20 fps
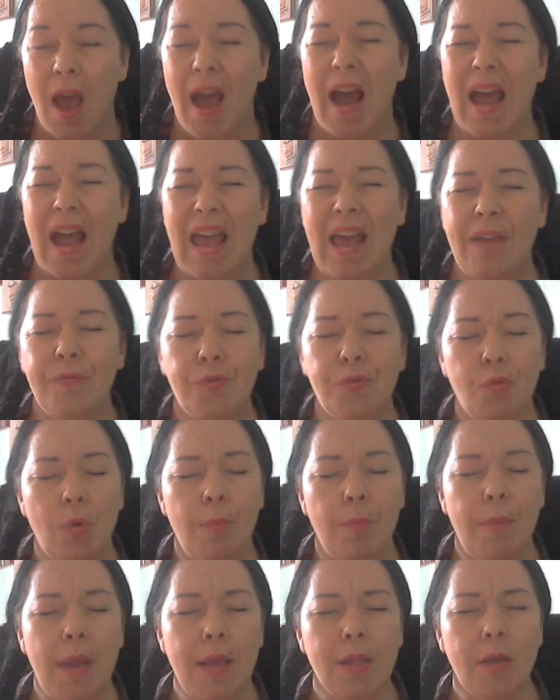I have to
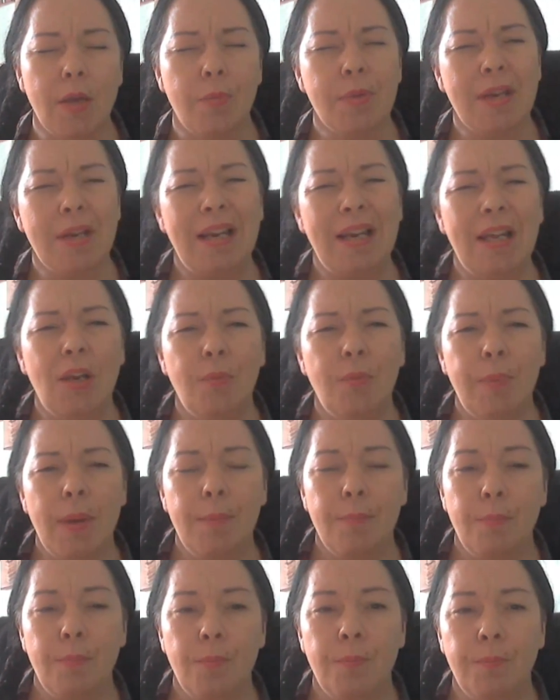admit I was a little
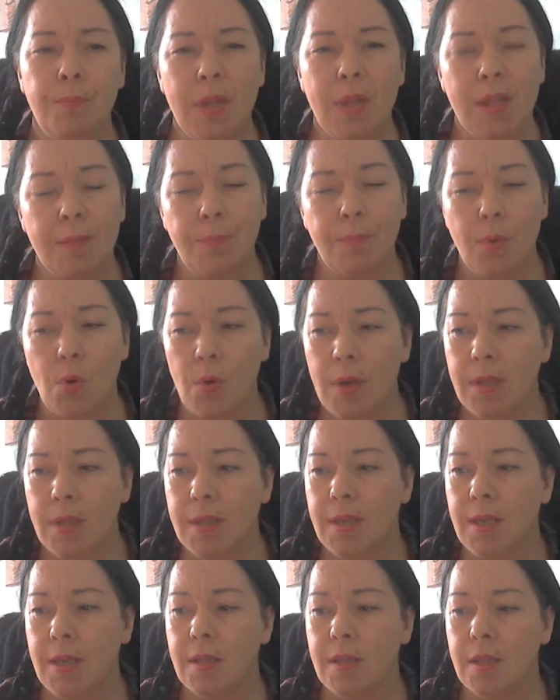bit
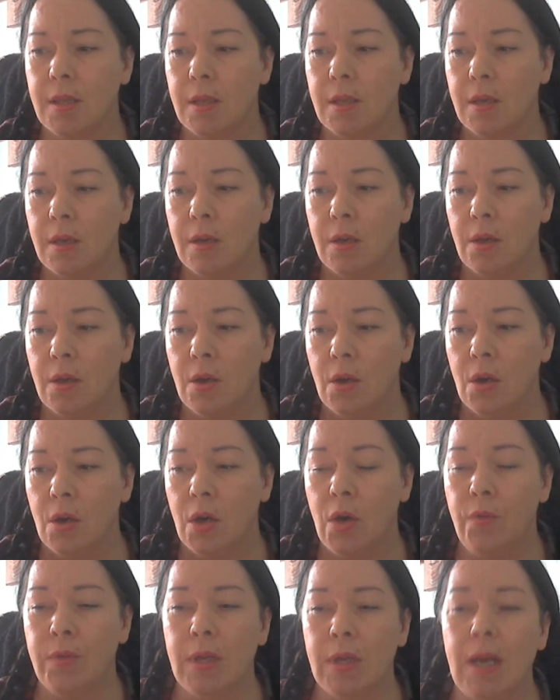disappointed.
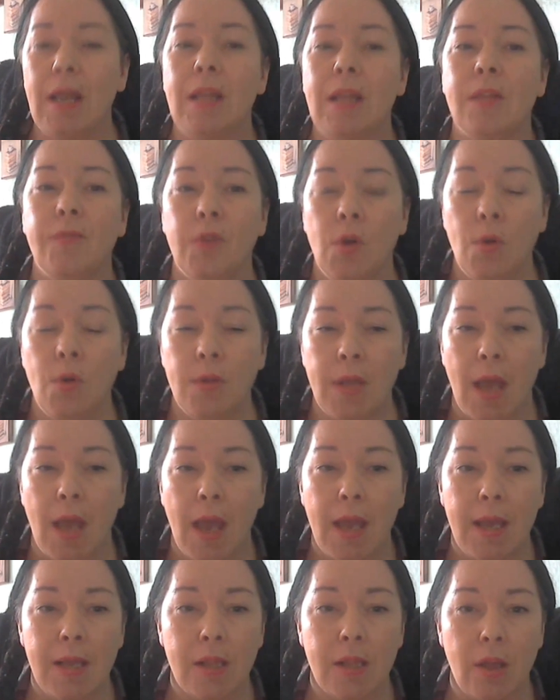Over the last few
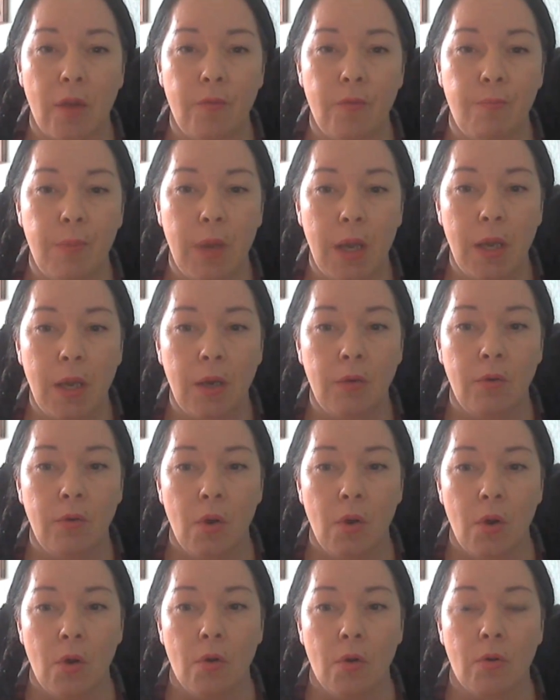days I've been
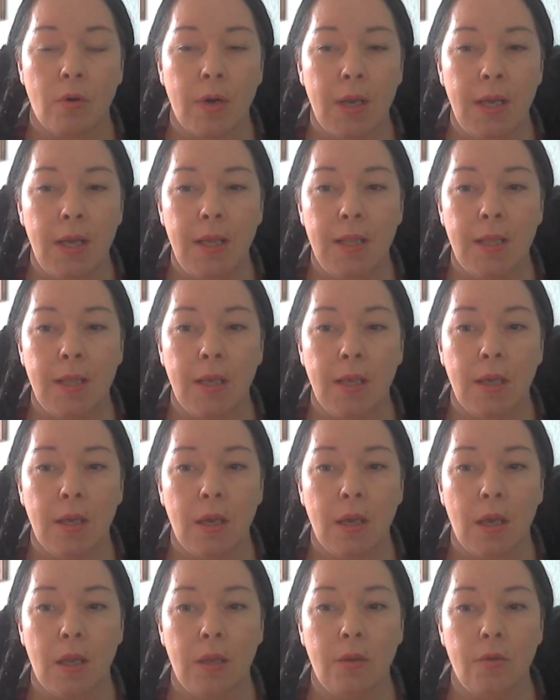
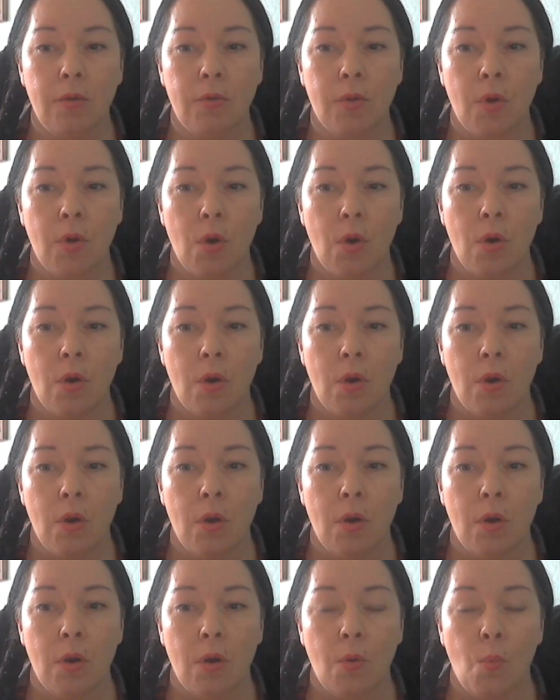reading and
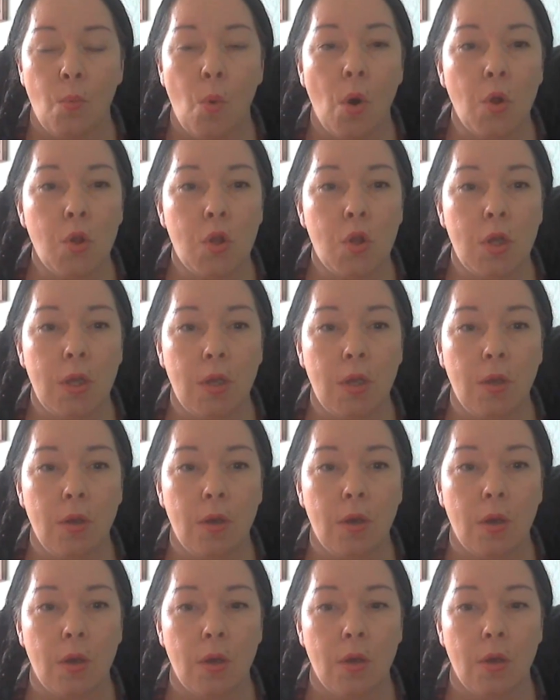
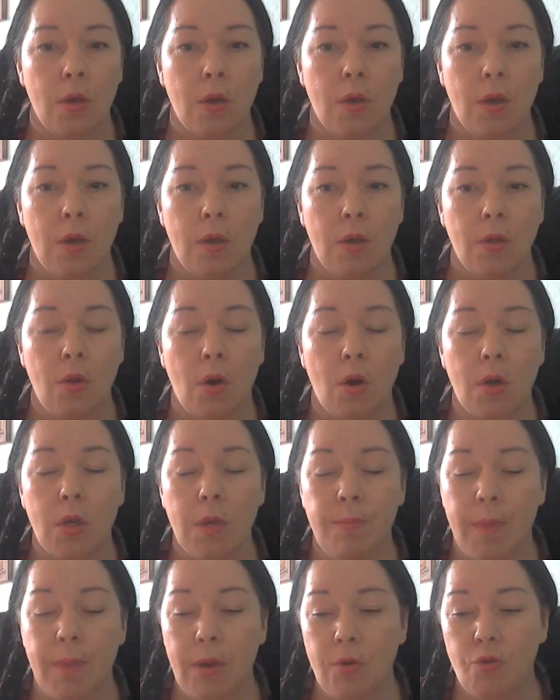watching
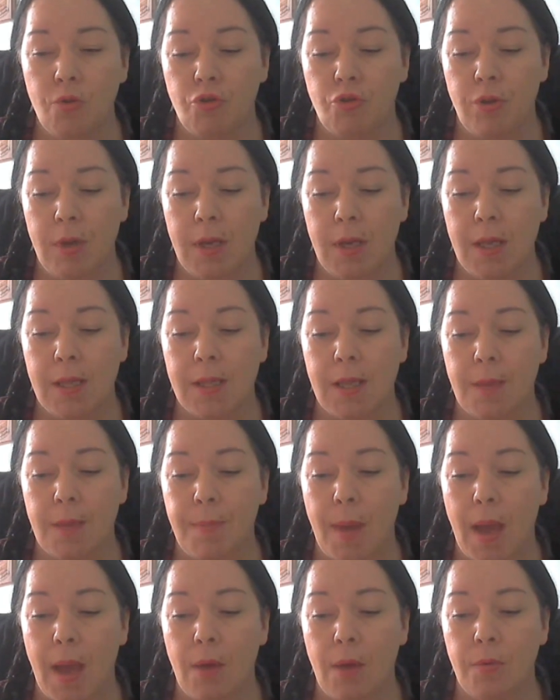documentaries
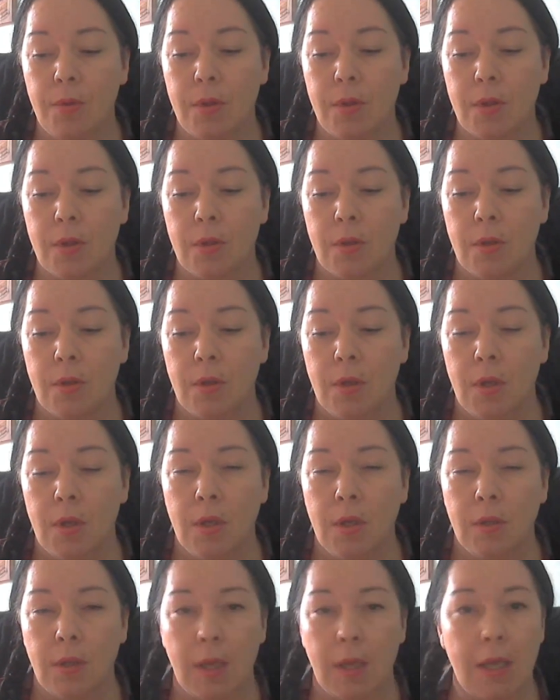about
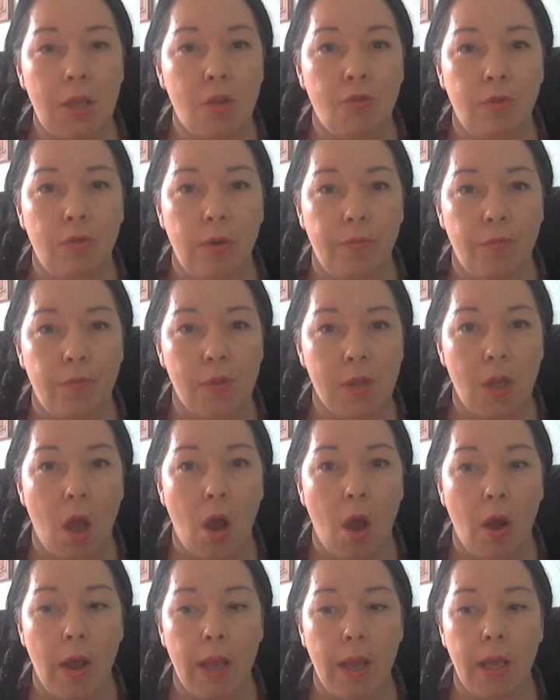the history of
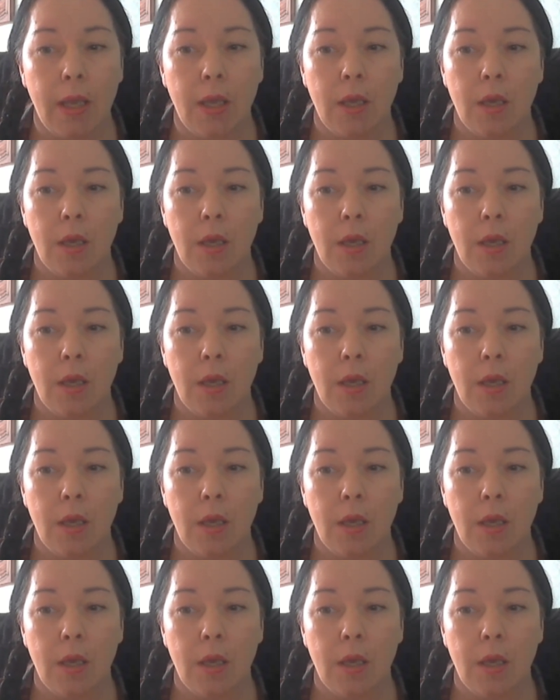Versailles,